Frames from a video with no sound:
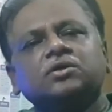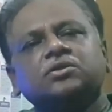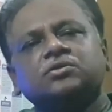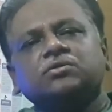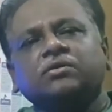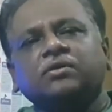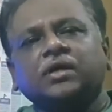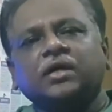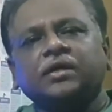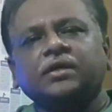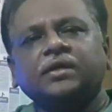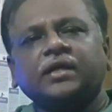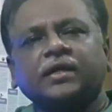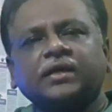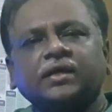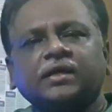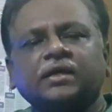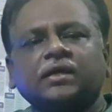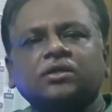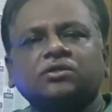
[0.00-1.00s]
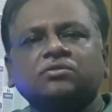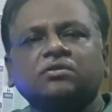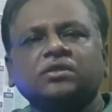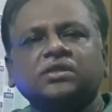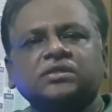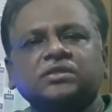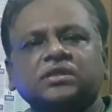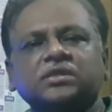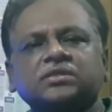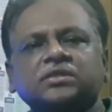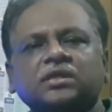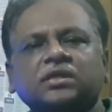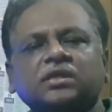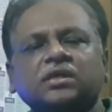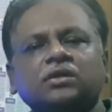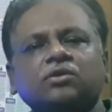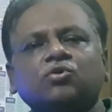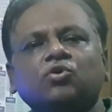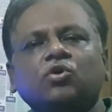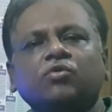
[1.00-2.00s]
So in data collection, researcher
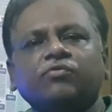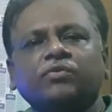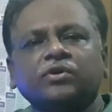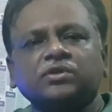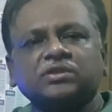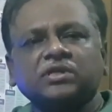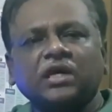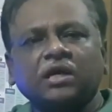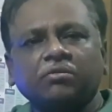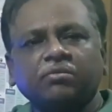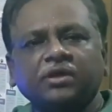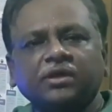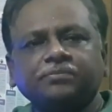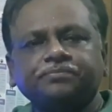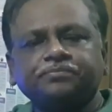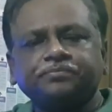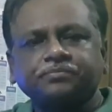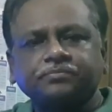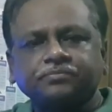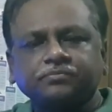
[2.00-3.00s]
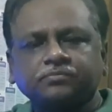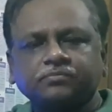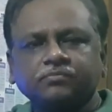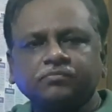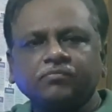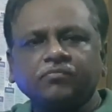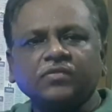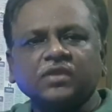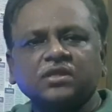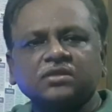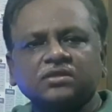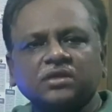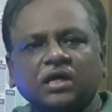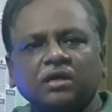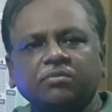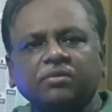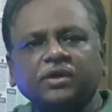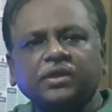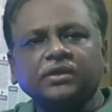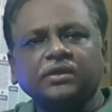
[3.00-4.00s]
can go for
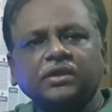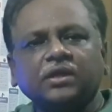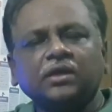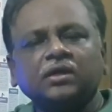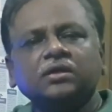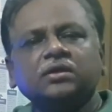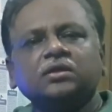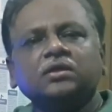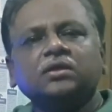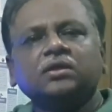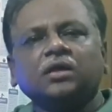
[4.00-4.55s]
surveying the